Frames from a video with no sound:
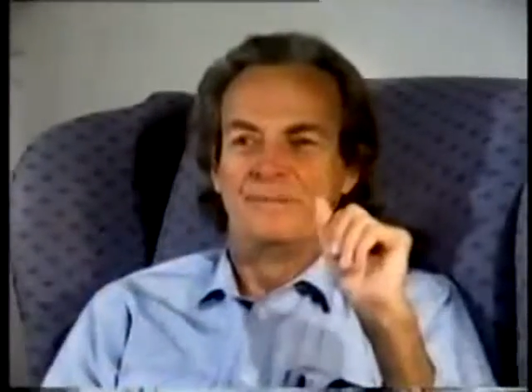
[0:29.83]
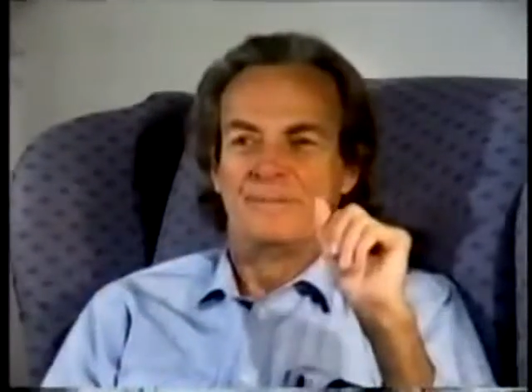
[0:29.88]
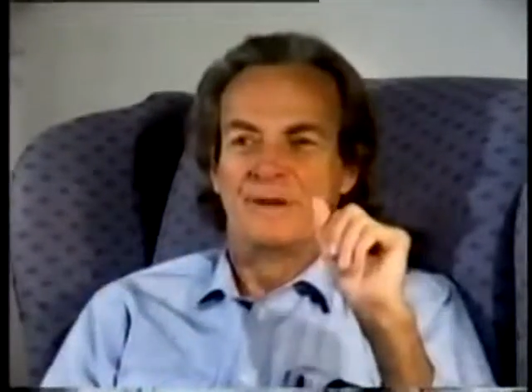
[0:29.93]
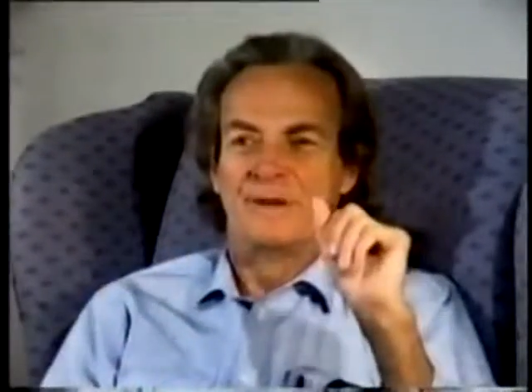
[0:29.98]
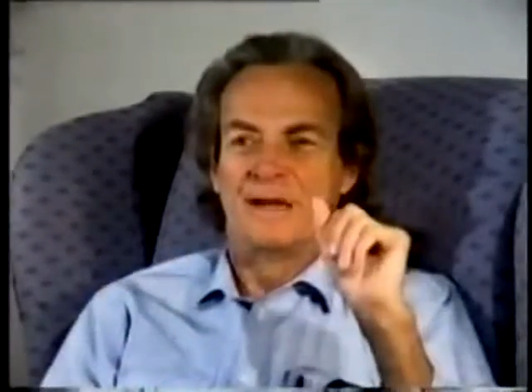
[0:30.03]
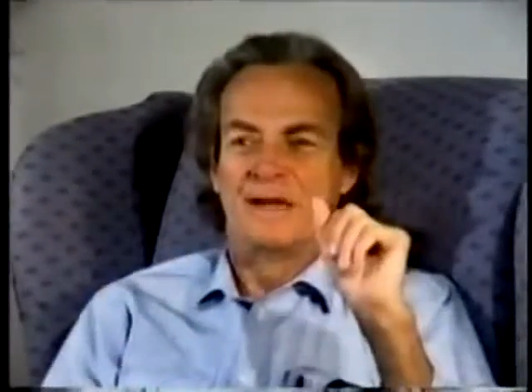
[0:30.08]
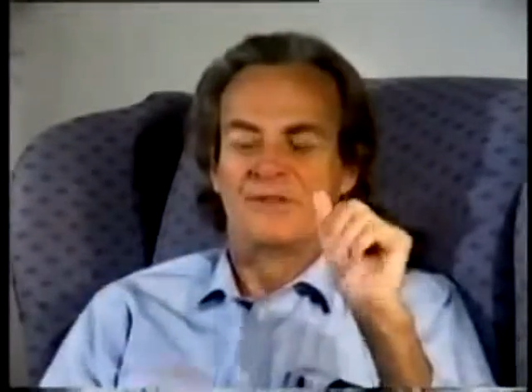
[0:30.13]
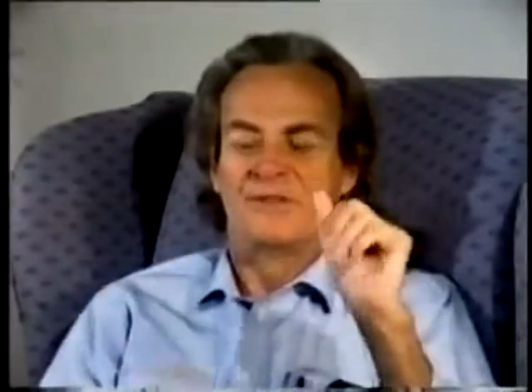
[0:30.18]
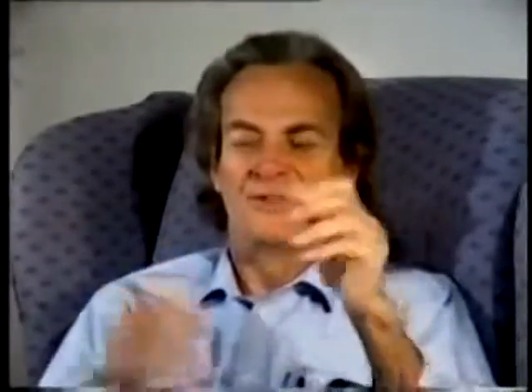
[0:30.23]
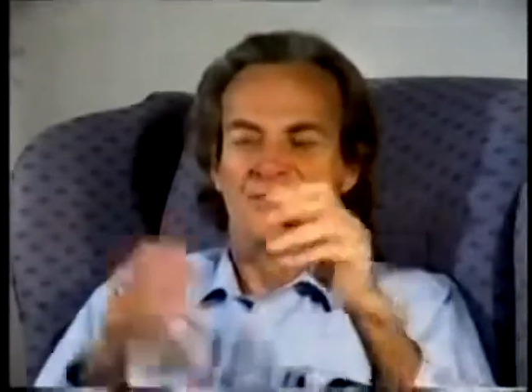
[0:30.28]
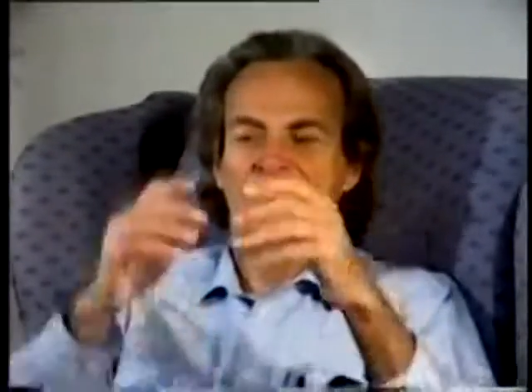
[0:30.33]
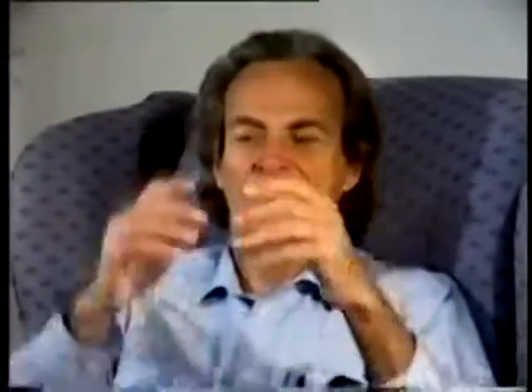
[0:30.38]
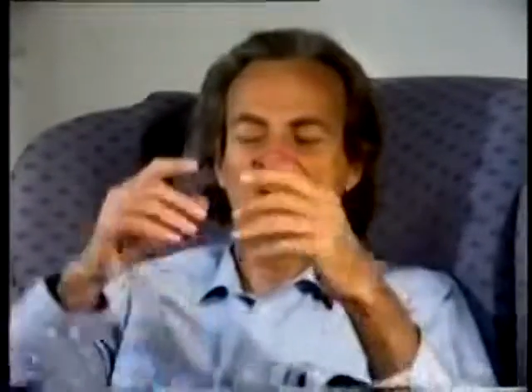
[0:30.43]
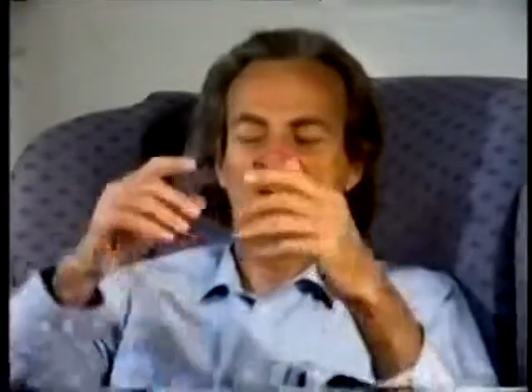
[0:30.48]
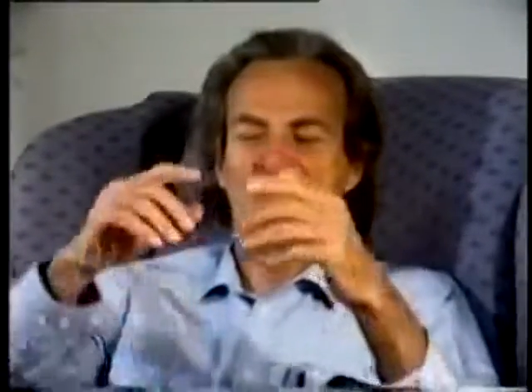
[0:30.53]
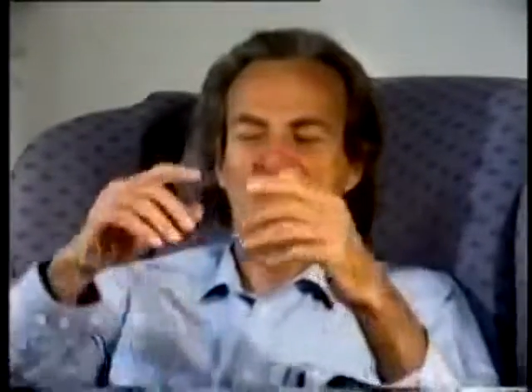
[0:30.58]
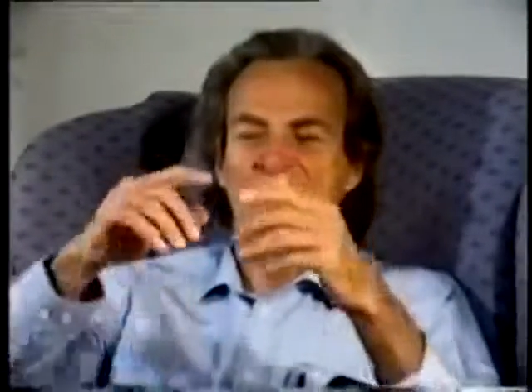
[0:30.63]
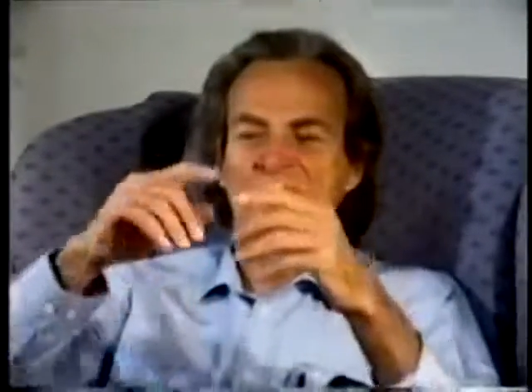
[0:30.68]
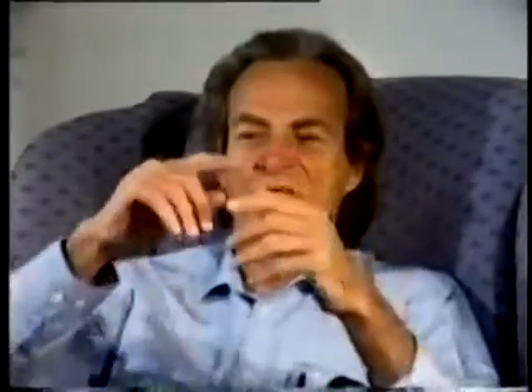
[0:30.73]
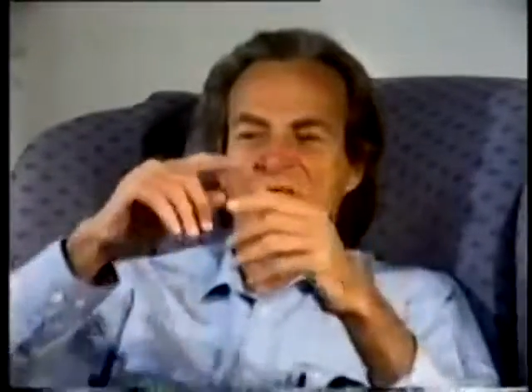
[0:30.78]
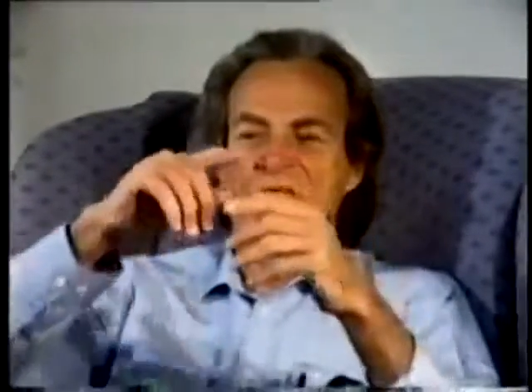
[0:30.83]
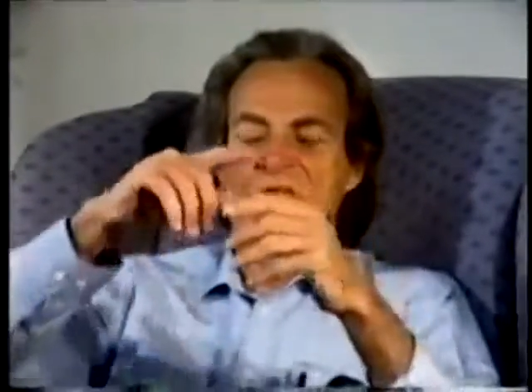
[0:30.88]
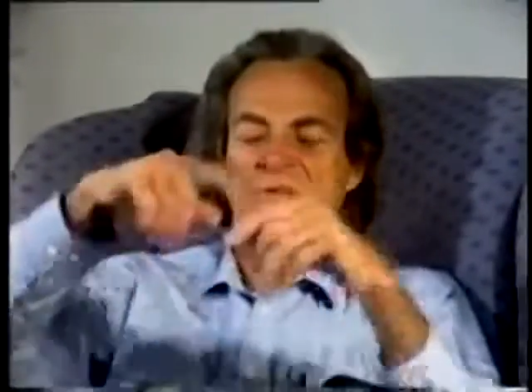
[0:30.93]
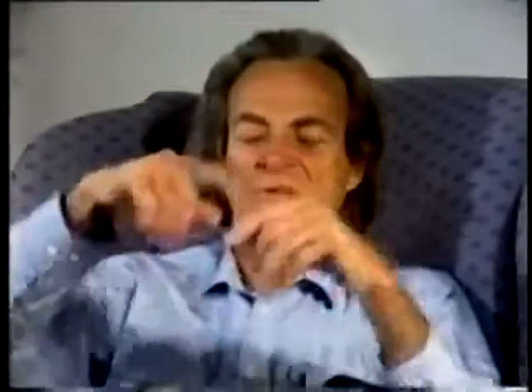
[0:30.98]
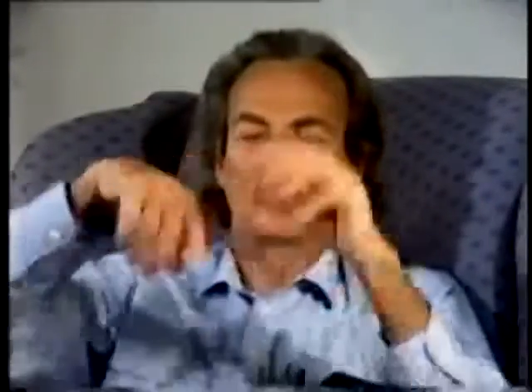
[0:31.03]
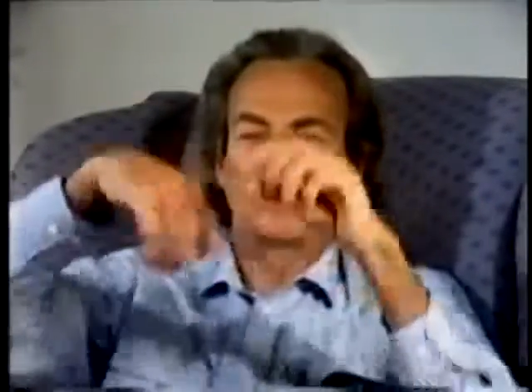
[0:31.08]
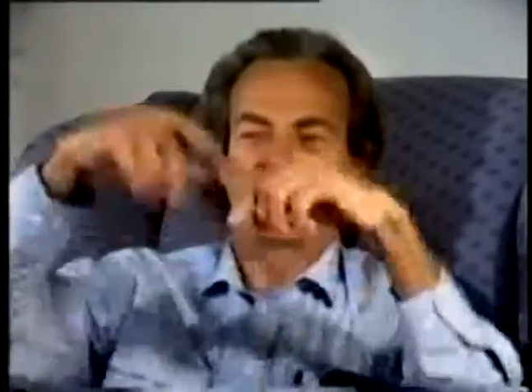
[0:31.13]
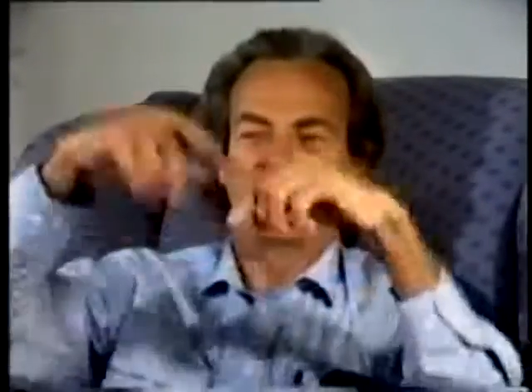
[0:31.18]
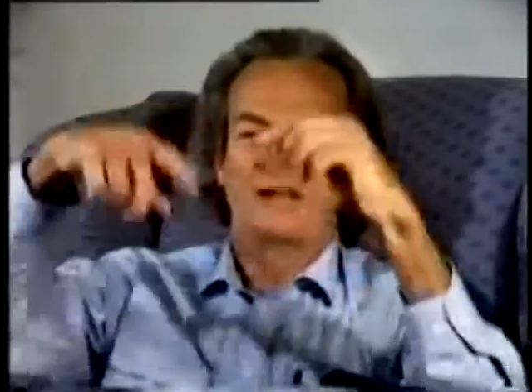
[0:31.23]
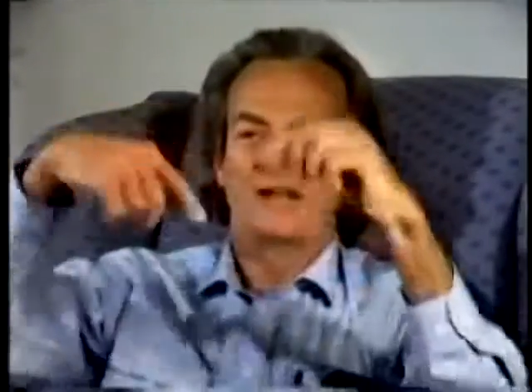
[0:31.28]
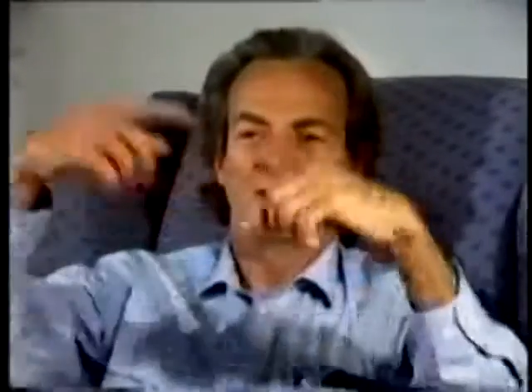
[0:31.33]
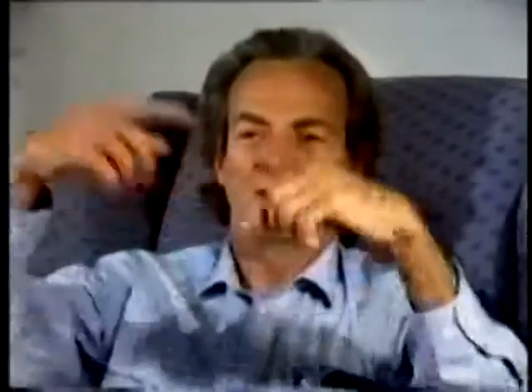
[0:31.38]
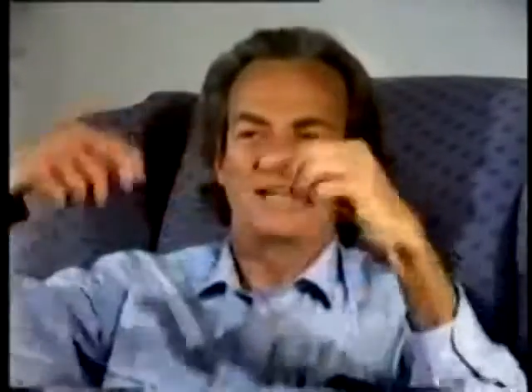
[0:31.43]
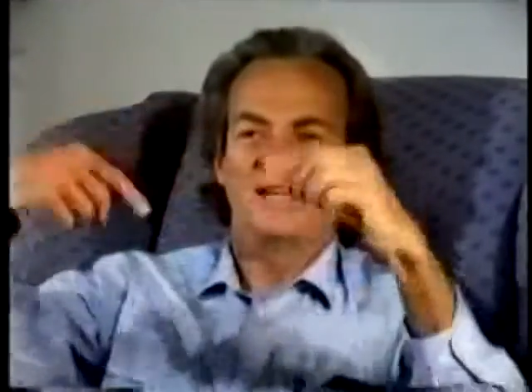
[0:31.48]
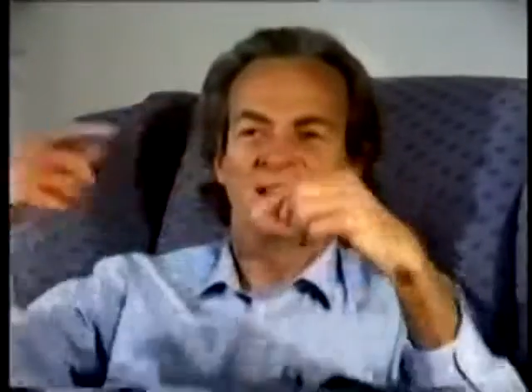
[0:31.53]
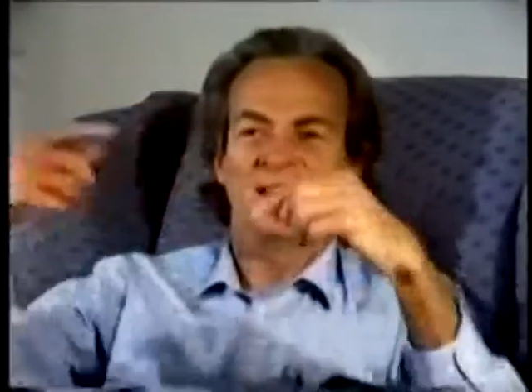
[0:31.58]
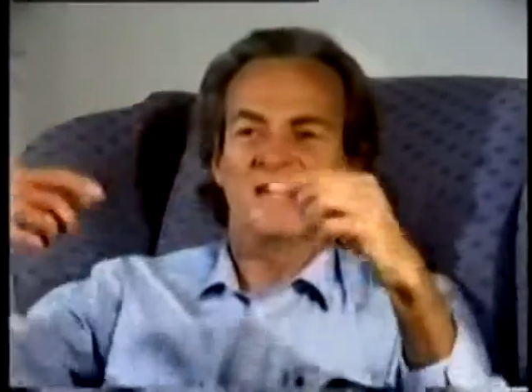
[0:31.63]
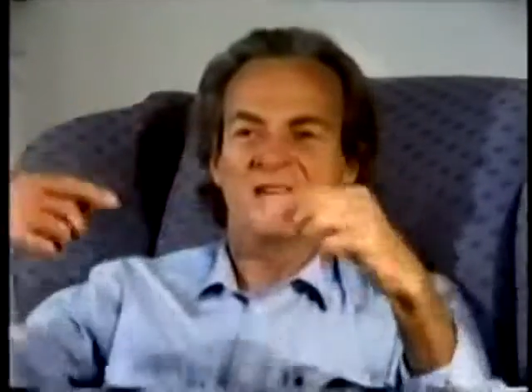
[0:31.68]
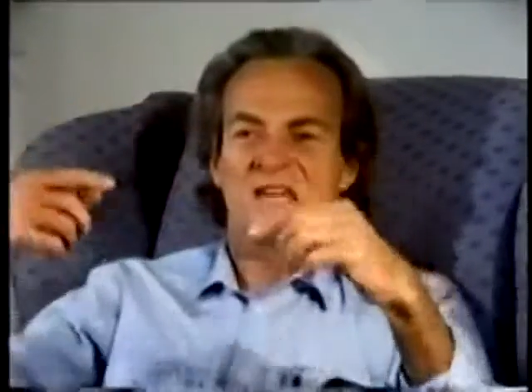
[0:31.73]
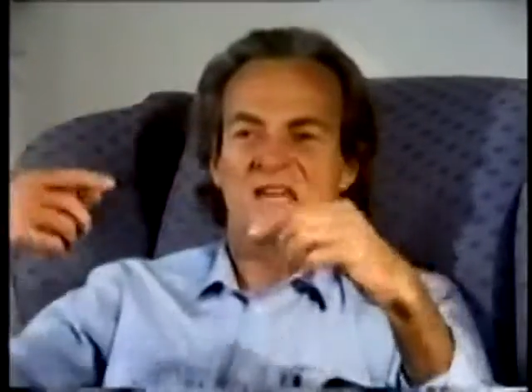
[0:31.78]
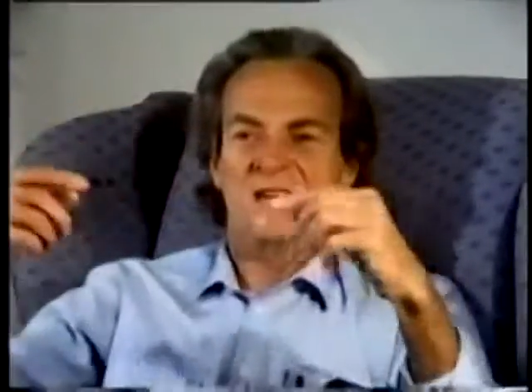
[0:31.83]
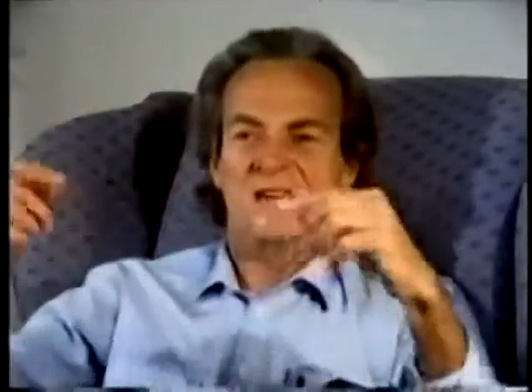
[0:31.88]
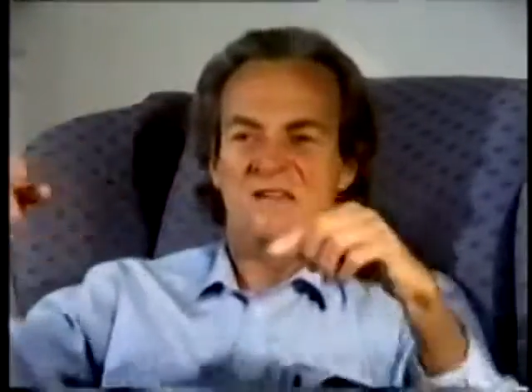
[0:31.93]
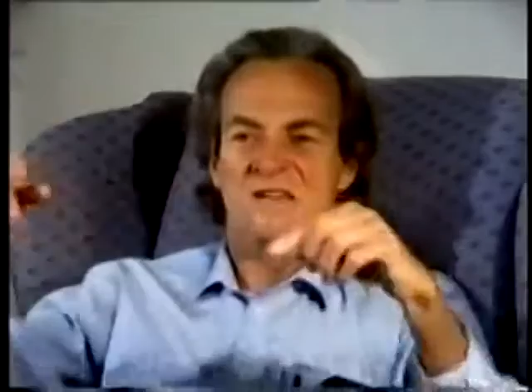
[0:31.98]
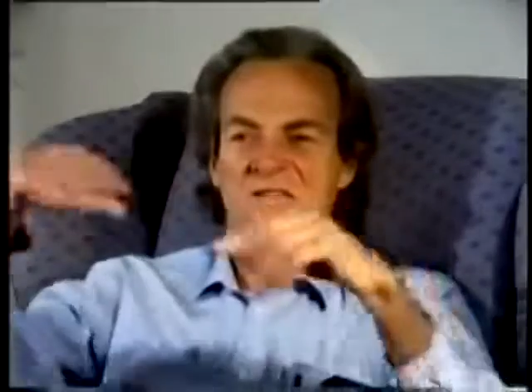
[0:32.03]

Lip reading: And the chains are all kind of kinky